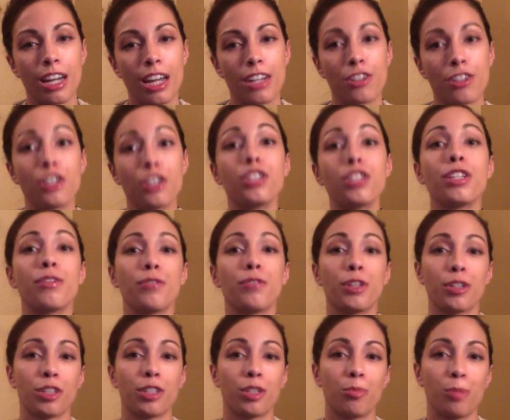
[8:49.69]
Just if you're
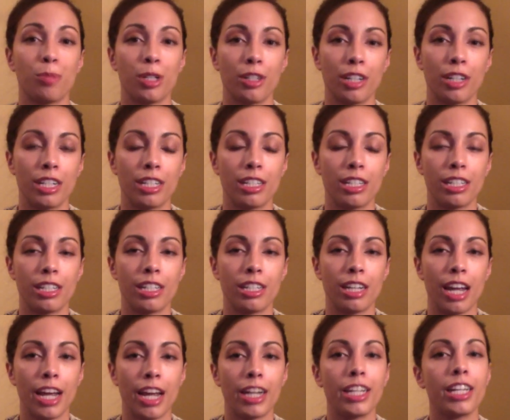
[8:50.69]
experiencing
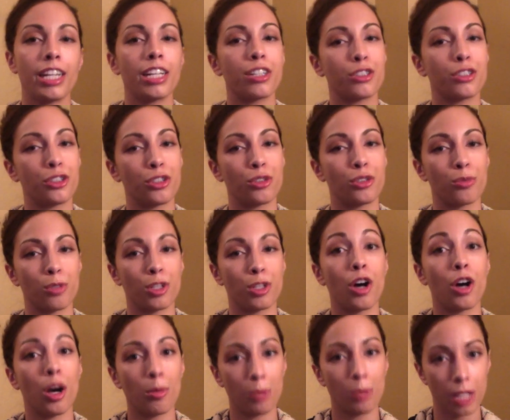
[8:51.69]
any issues with
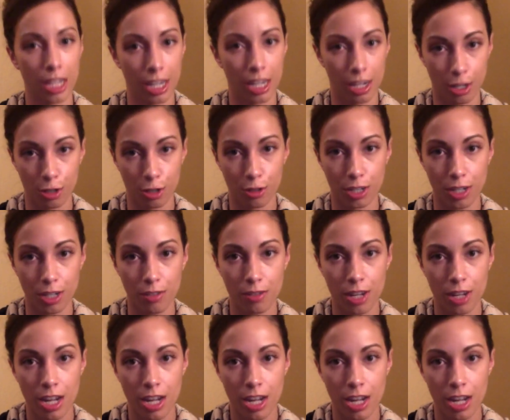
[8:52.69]
complicated grief,